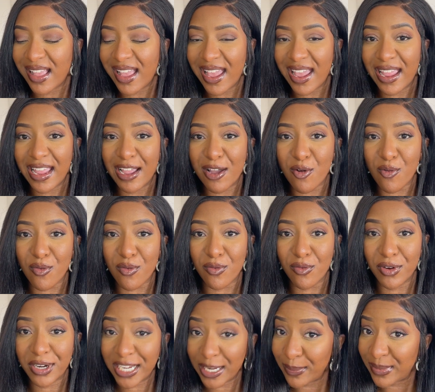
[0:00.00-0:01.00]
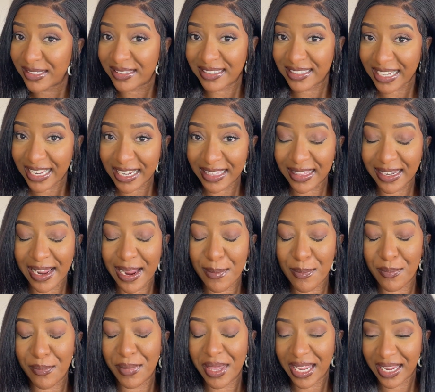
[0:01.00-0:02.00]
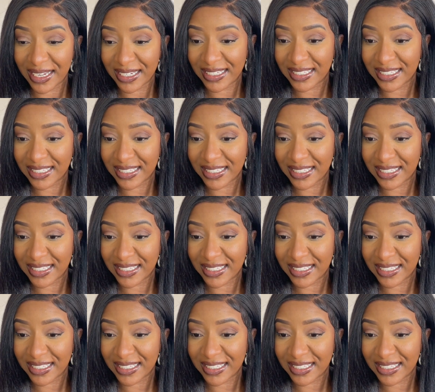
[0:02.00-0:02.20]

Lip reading: a rookie mistake that I made.